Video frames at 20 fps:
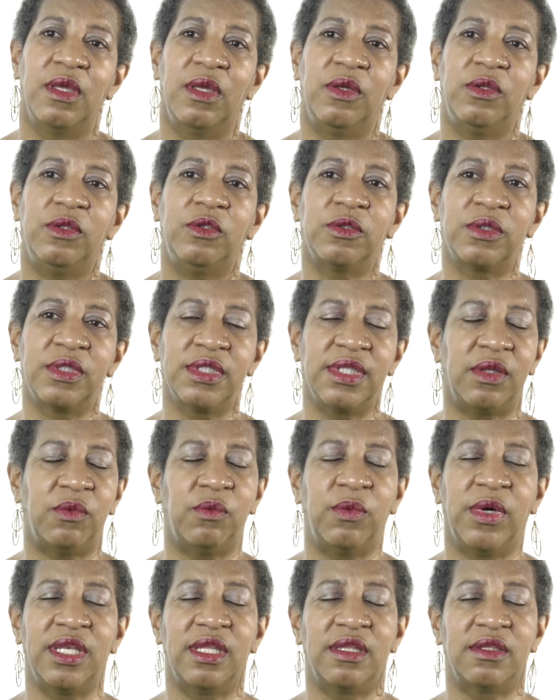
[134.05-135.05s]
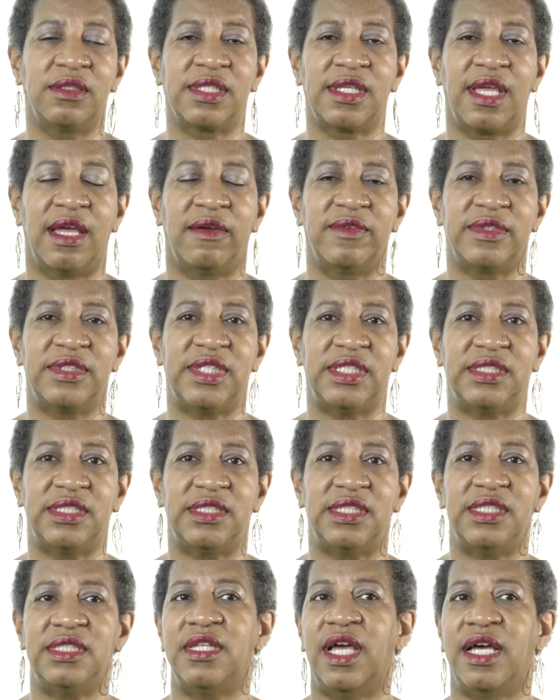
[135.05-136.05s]
during one of those
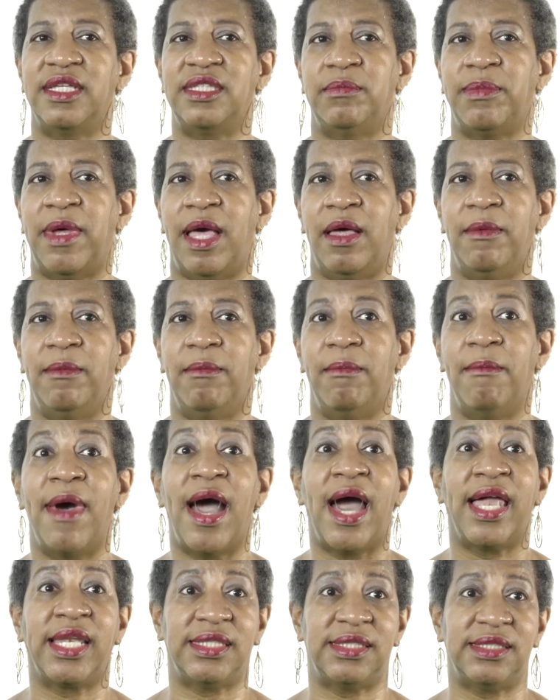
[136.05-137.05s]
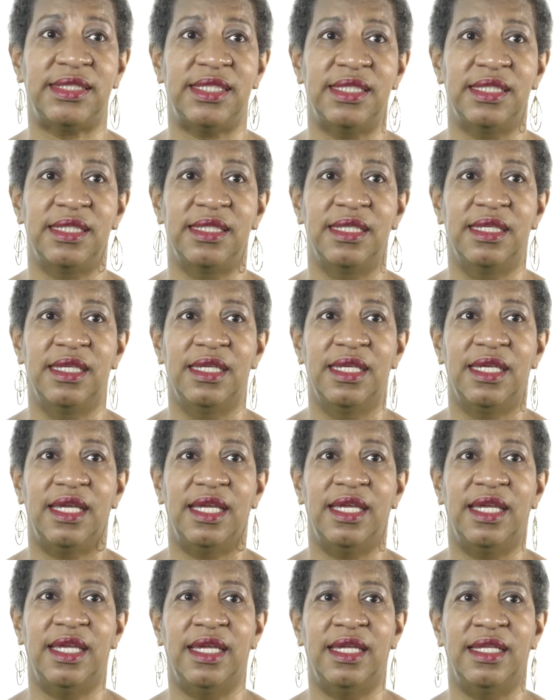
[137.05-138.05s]
conversations, he talked about modesty
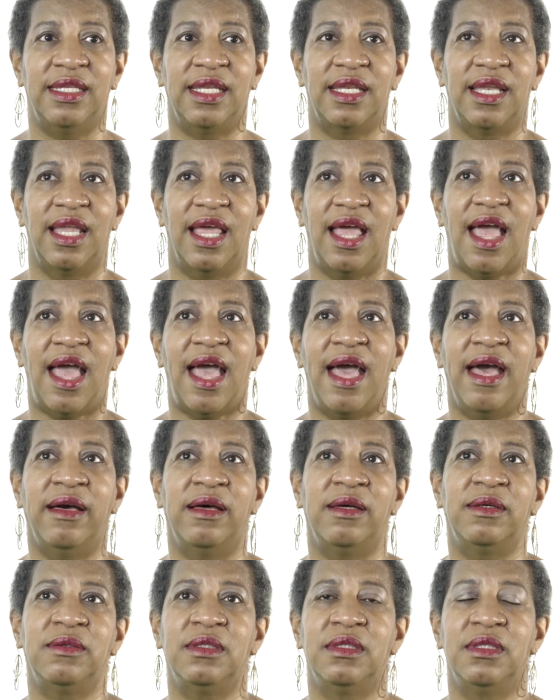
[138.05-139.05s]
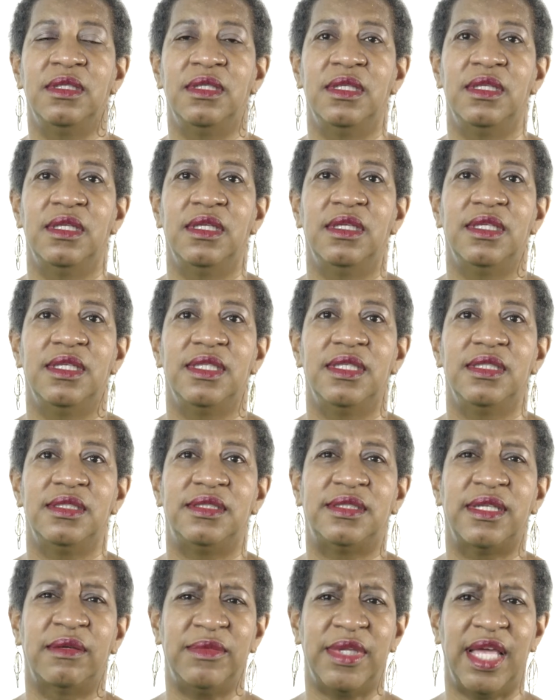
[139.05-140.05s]
and how
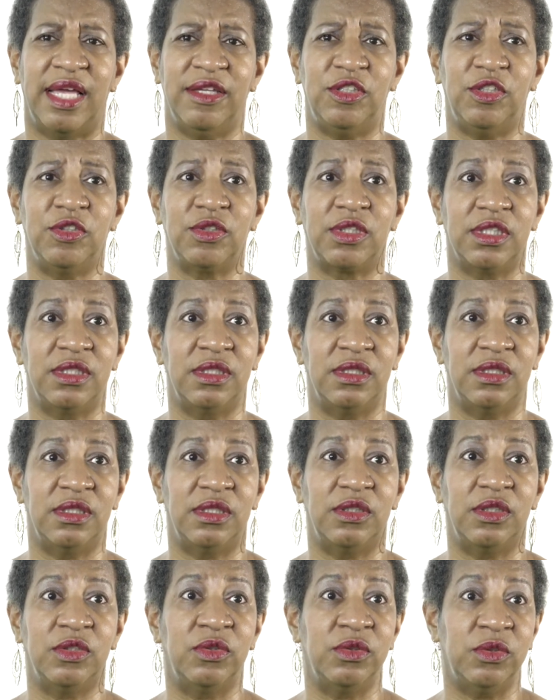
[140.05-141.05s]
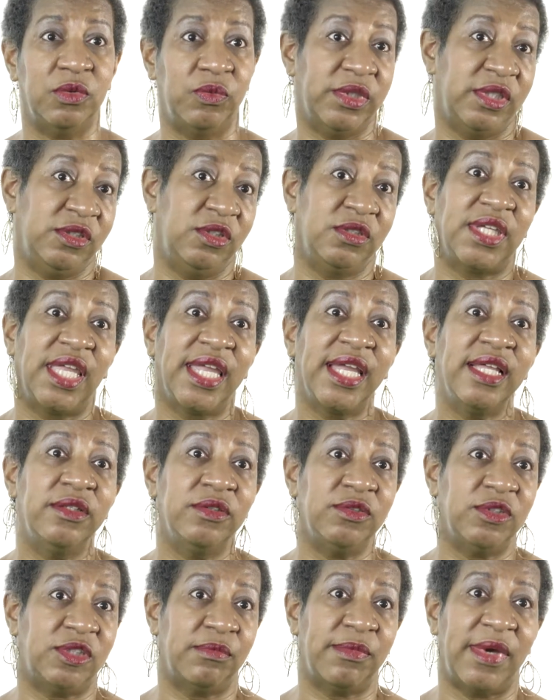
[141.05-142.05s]
sometimes you can
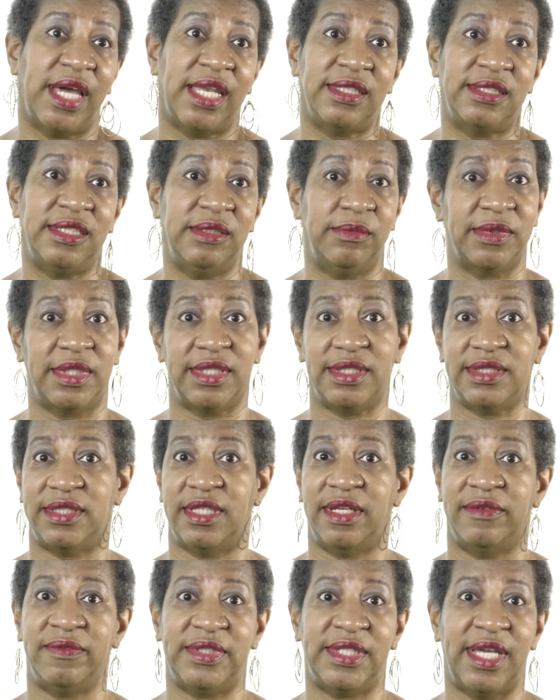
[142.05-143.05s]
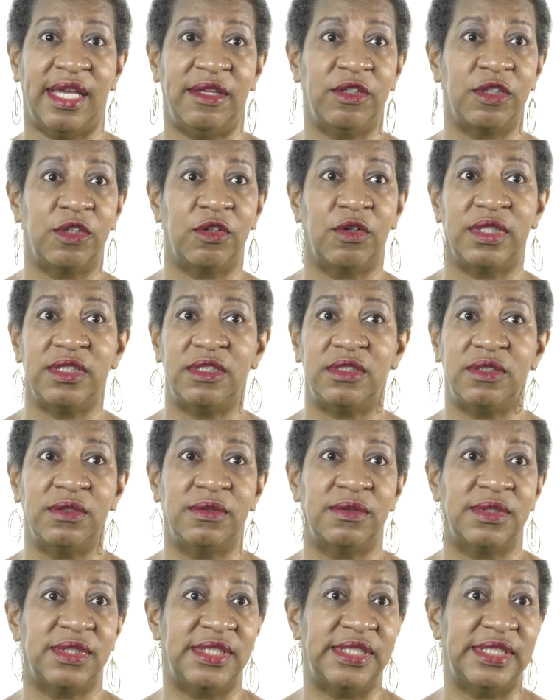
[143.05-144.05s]
lose your modesty because every time you're going
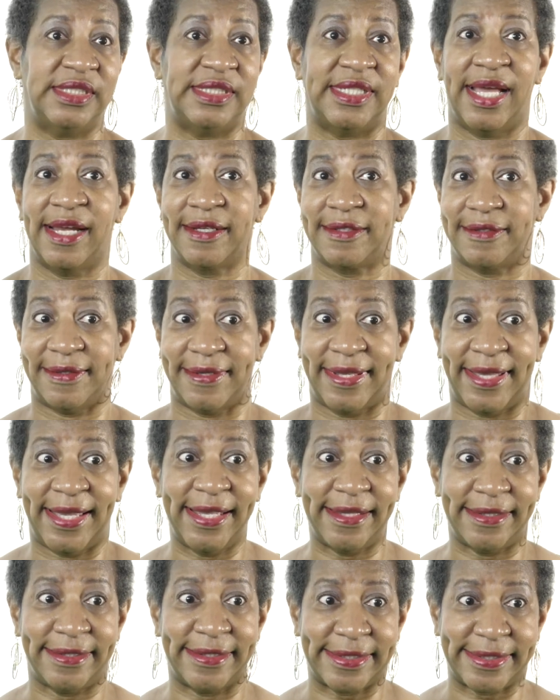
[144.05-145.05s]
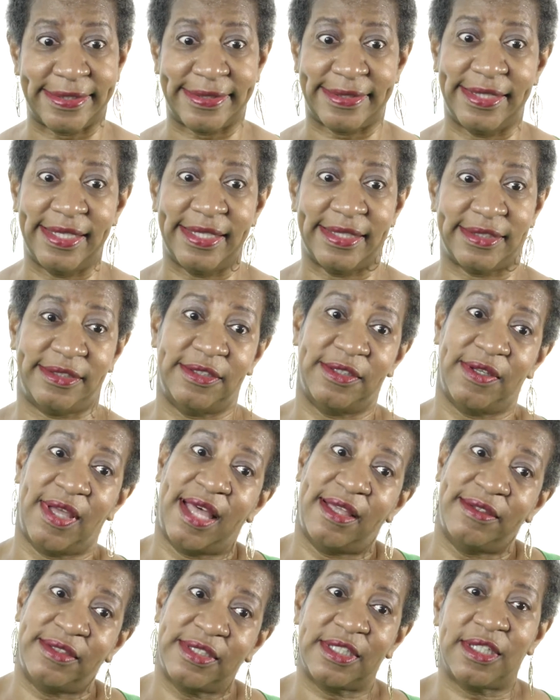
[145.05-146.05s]
to see your doctor, hey, look at this, you know,
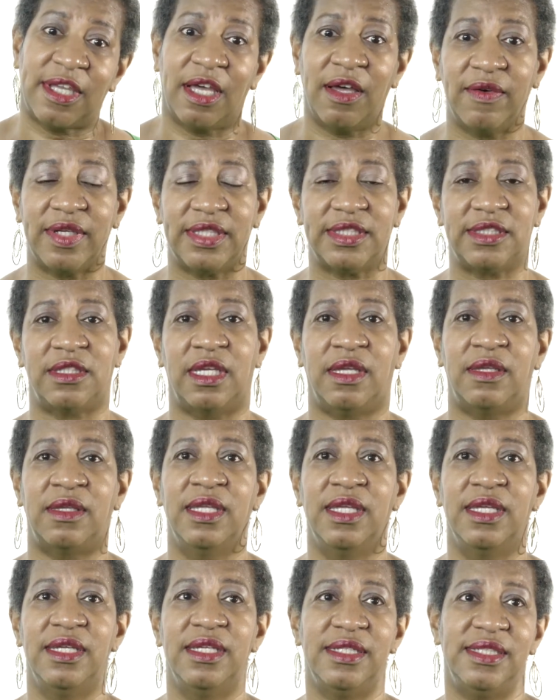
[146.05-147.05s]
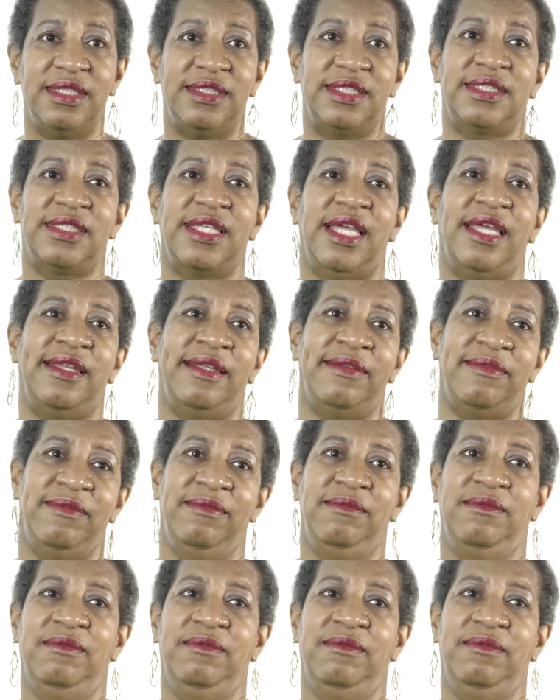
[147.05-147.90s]
how's it going? So you just kind of